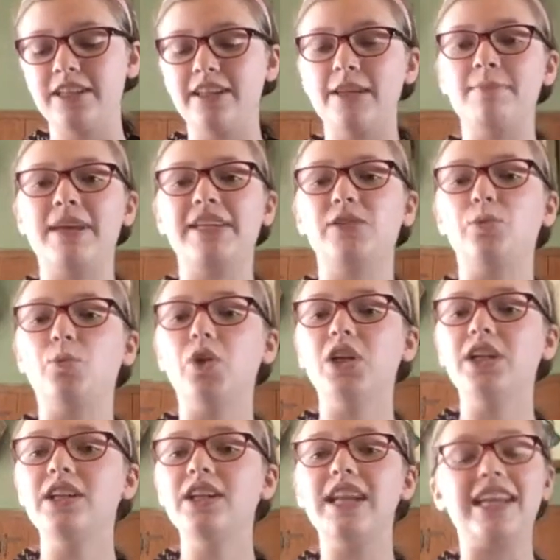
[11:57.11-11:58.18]
It makes
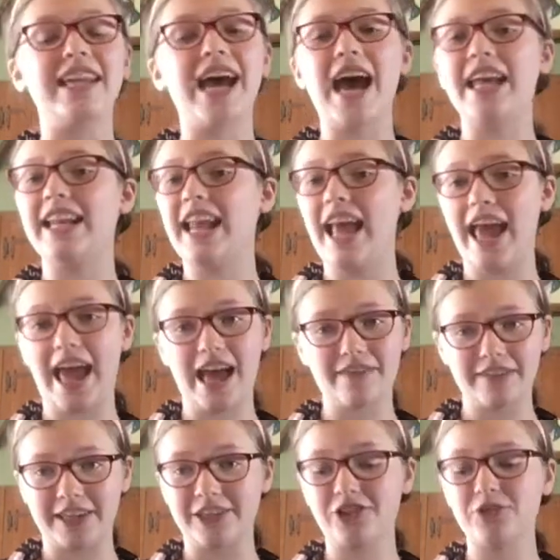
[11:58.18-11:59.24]
one 9.5
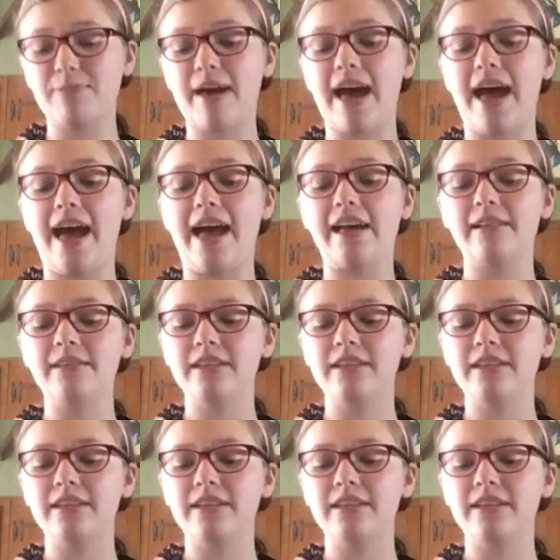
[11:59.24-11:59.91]
inch pie.